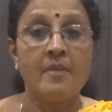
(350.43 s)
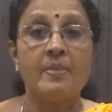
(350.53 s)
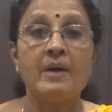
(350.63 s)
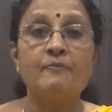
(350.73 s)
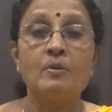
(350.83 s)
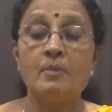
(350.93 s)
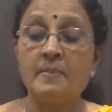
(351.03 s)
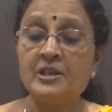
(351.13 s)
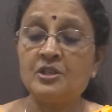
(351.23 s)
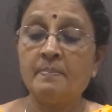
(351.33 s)
Therefore
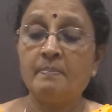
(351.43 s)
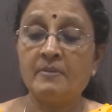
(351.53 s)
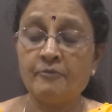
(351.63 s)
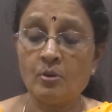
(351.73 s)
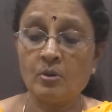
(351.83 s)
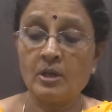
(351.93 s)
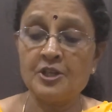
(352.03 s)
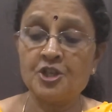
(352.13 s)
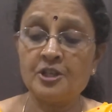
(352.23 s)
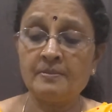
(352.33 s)
momentum before
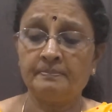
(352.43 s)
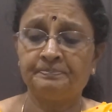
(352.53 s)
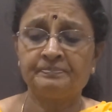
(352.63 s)
collision